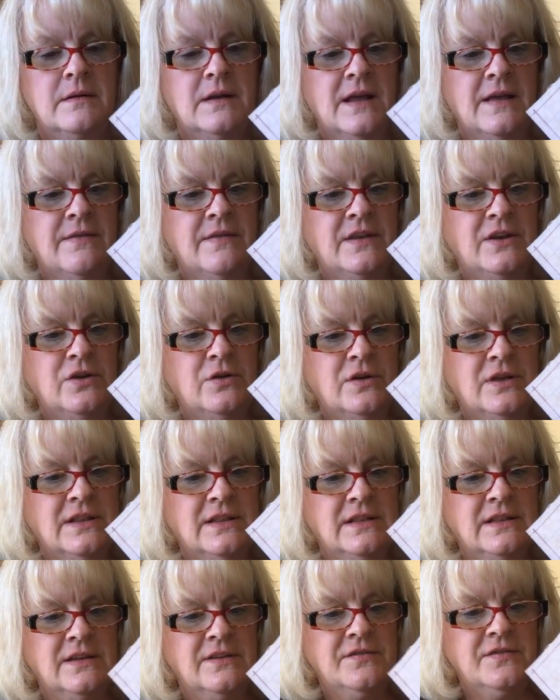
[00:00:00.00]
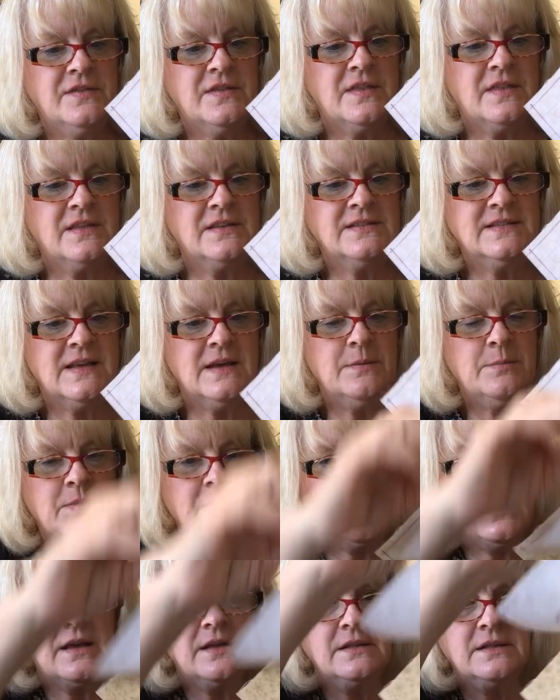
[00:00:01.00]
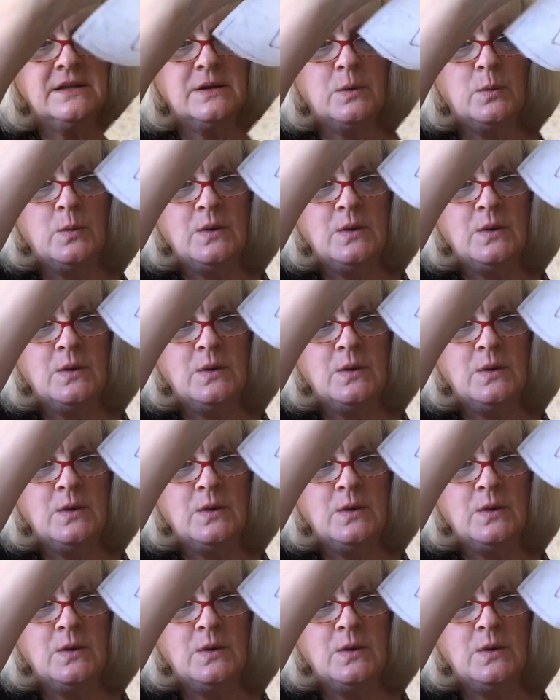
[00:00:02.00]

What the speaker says: and then you can lift this up like a little